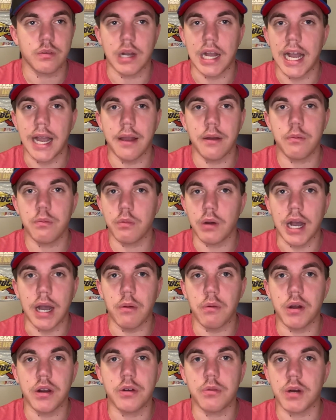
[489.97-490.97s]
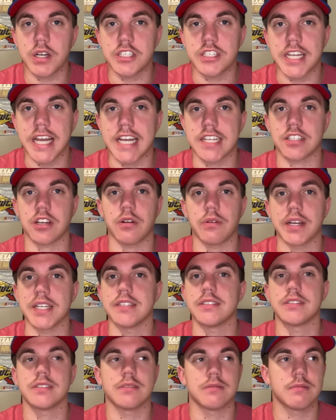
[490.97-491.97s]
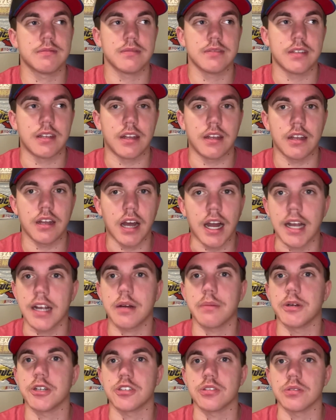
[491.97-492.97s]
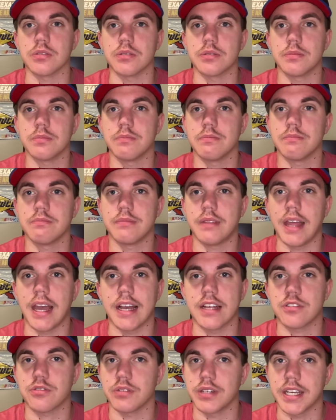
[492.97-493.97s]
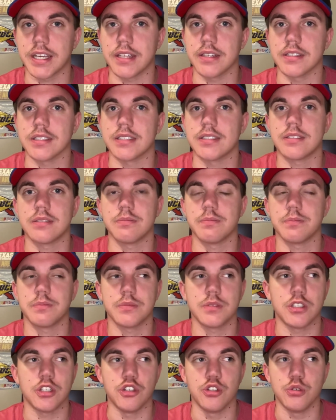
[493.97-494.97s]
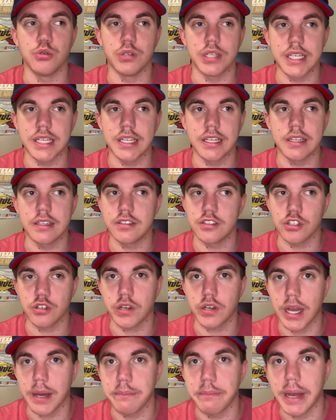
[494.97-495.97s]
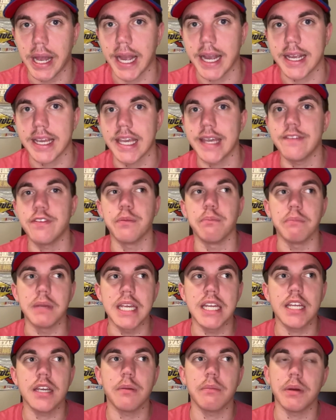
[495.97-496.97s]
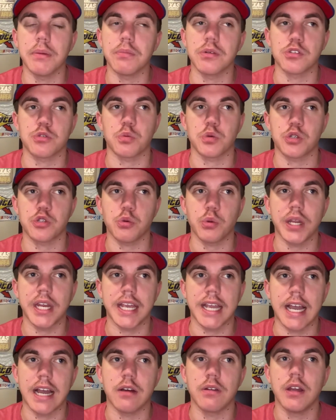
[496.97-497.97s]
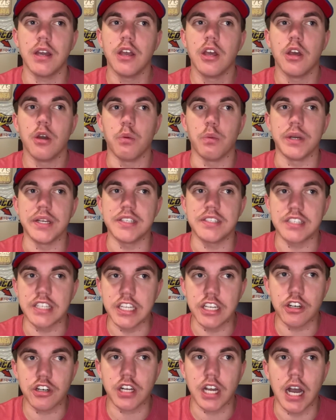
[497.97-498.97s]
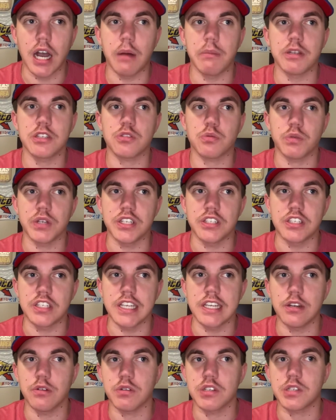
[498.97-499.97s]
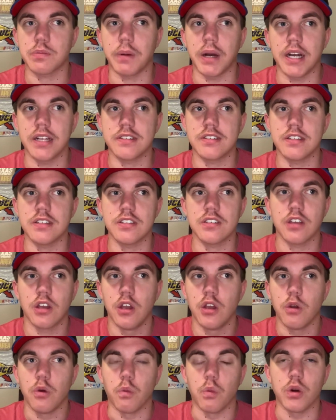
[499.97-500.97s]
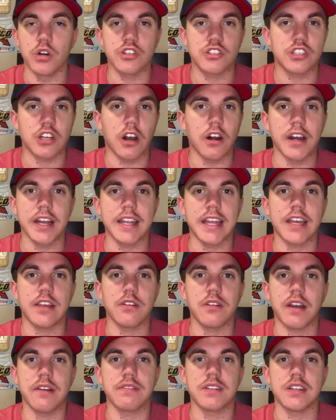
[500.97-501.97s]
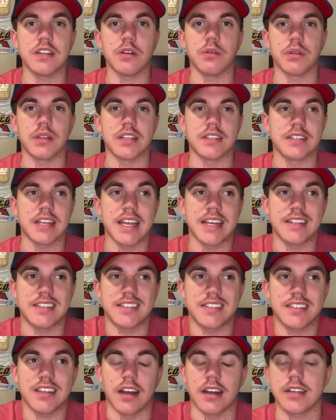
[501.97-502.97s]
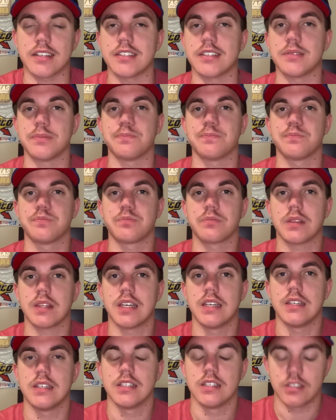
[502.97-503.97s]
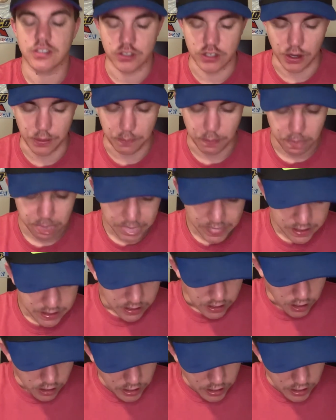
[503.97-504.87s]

I wanted to watch a NASCAR race, not commercials. That's ridiculous. You needed to cut back. Even media members were tweeting out, we see your comments, we see your responses. We're sorry that you have to deal with this. It sucks. So, all